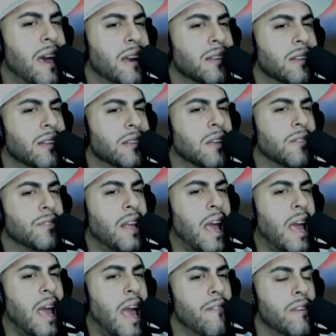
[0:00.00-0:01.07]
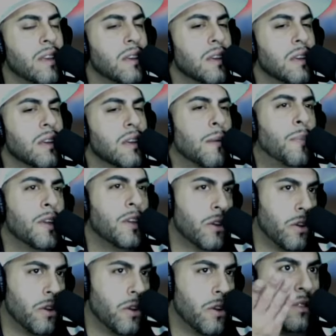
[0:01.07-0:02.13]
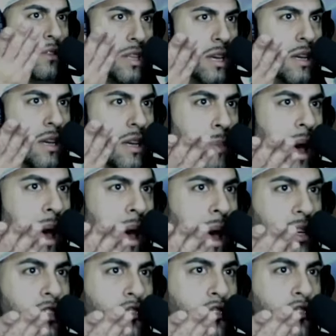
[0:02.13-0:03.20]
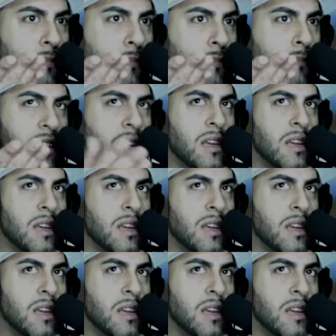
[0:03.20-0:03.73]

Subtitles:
and stuff they have it. But you know, the popular drink Mavi.